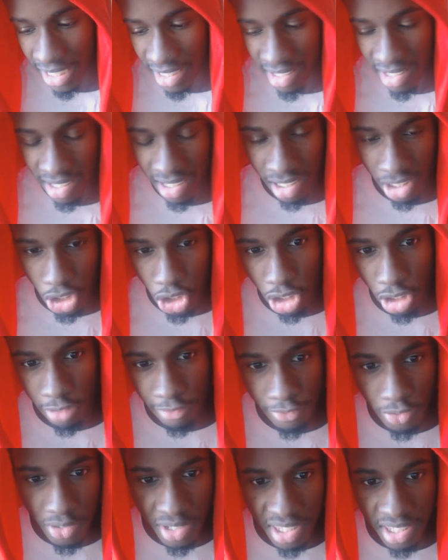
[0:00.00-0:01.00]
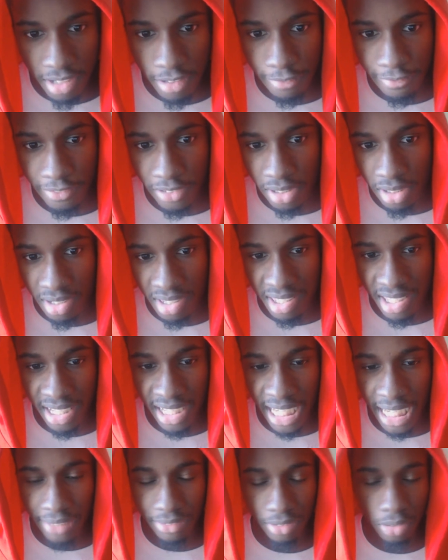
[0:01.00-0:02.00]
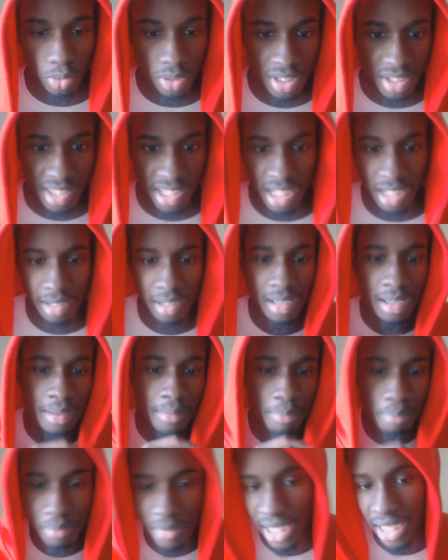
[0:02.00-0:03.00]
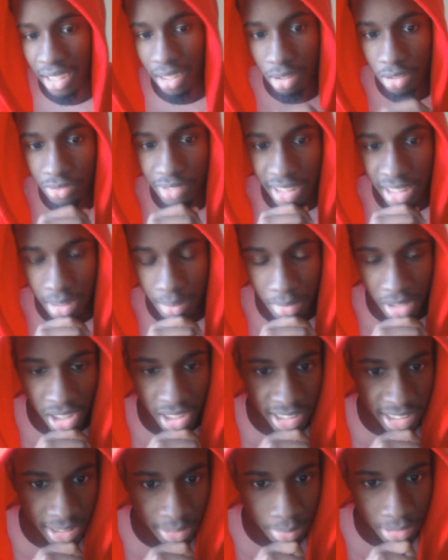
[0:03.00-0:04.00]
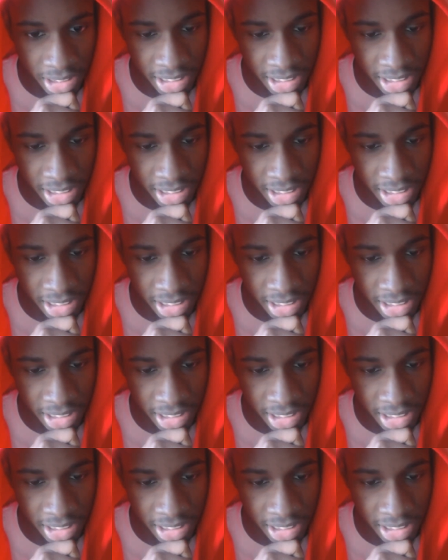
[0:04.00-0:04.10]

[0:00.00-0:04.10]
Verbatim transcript: to like see the show for itself first, then afterwards I might go read the manga.